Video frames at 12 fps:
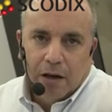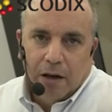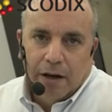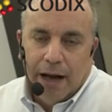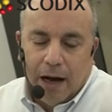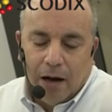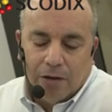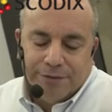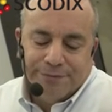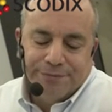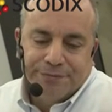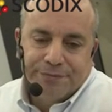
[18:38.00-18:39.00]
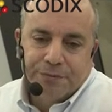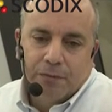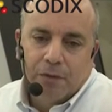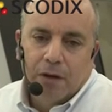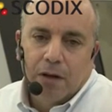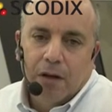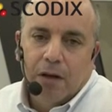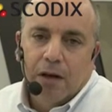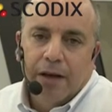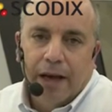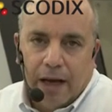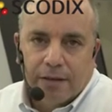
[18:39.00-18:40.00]
Now,
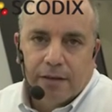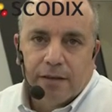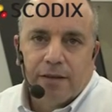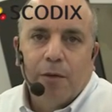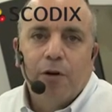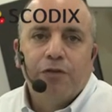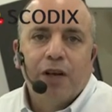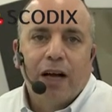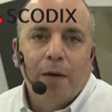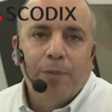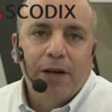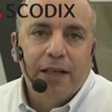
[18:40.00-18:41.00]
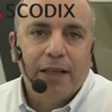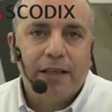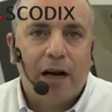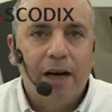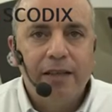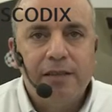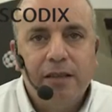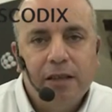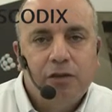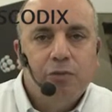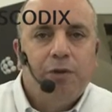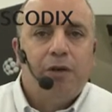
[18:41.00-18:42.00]
yes, some of the companies that are
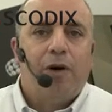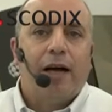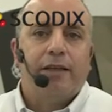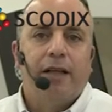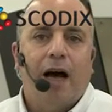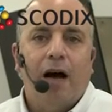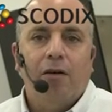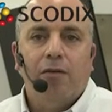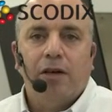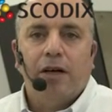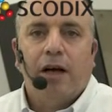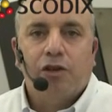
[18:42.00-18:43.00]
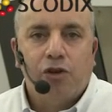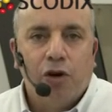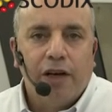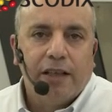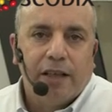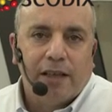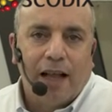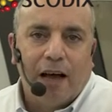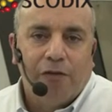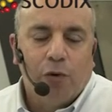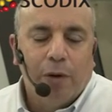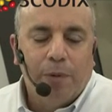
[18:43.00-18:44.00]
listening to me right now and are joining that
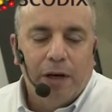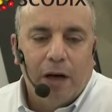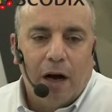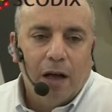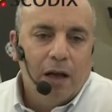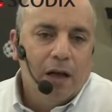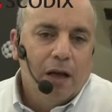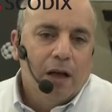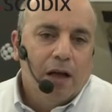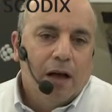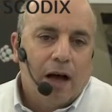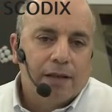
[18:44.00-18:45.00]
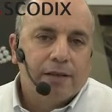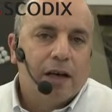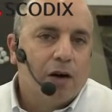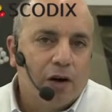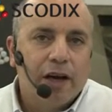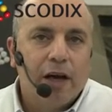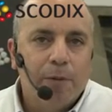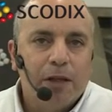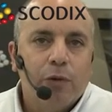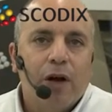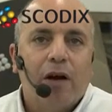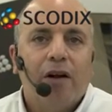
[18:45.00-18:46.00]
live webinar are saying, okay,
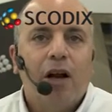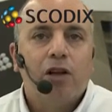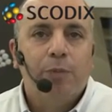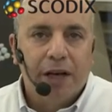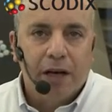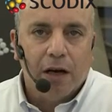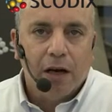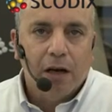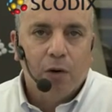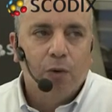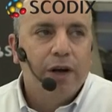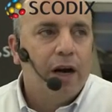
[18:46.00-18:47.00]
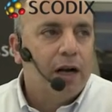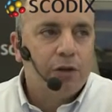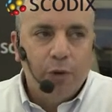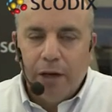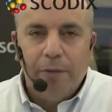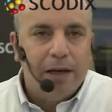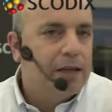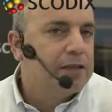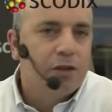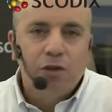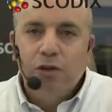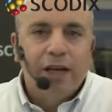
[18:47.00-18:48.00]
but we are a lot bigger. We are 20 million.
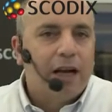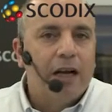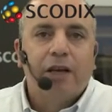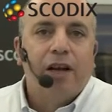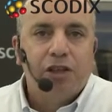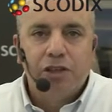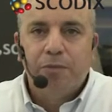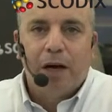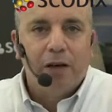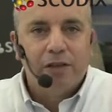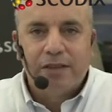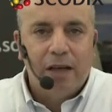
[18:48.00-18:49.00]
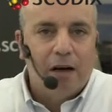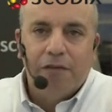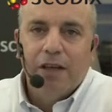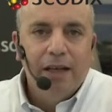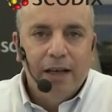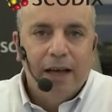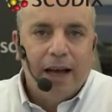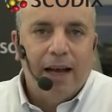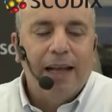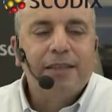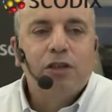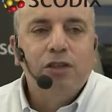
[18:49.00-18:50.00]
So do the calculation by yourself,
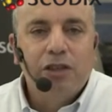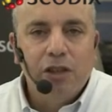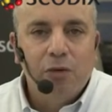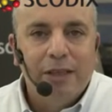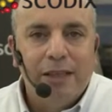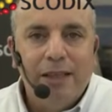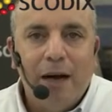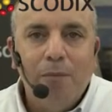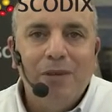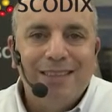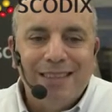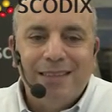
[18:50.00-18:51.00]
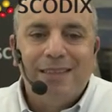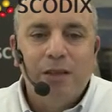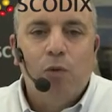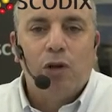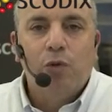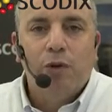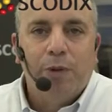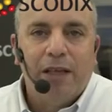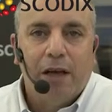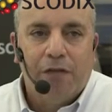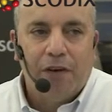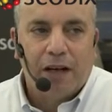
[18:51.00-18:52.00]
and let's continue with the numbers and see what would be
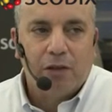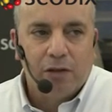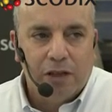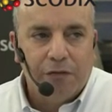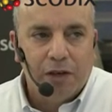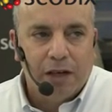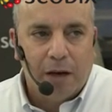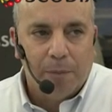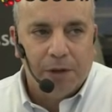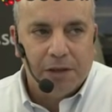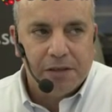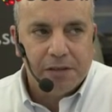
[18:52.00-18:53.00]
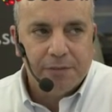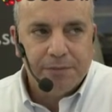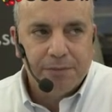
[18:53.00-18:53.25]
the effect on different companies.